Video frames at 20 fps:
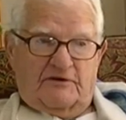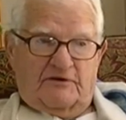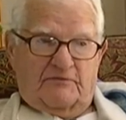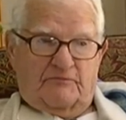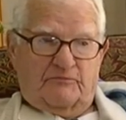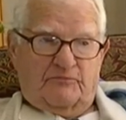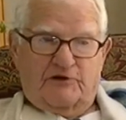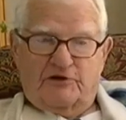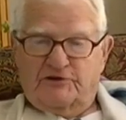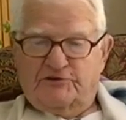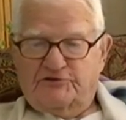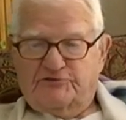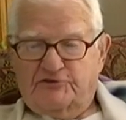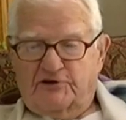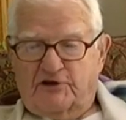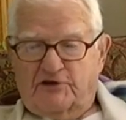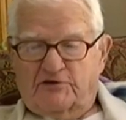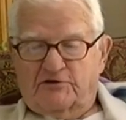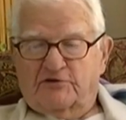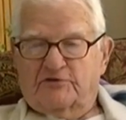British
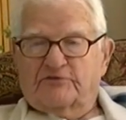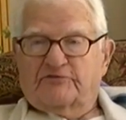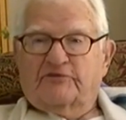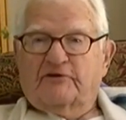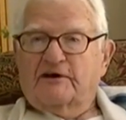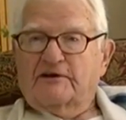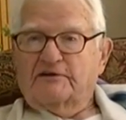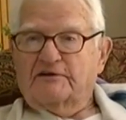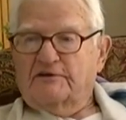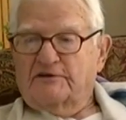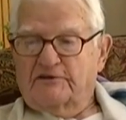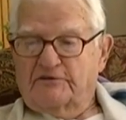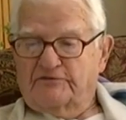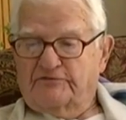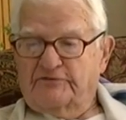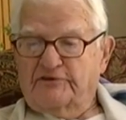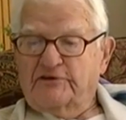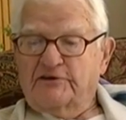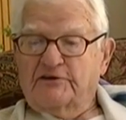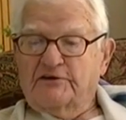general who finally
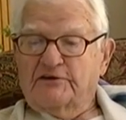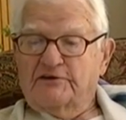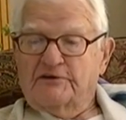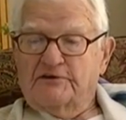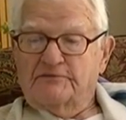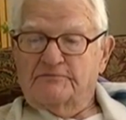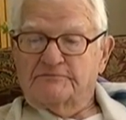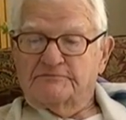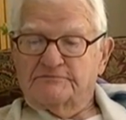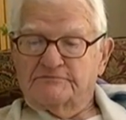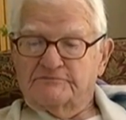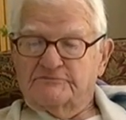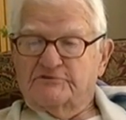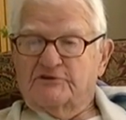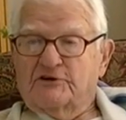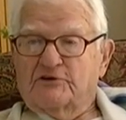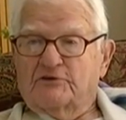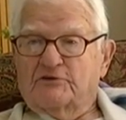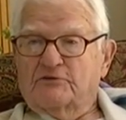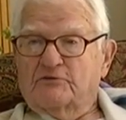defeated him,
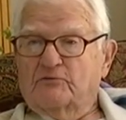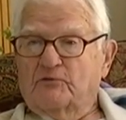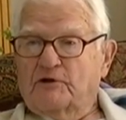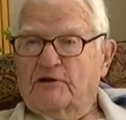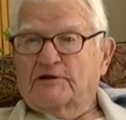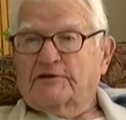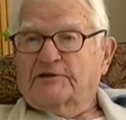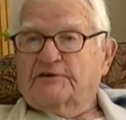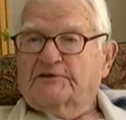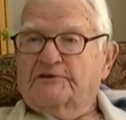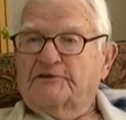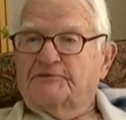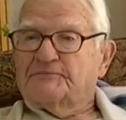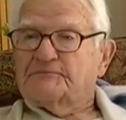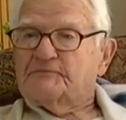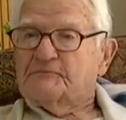General Wellington,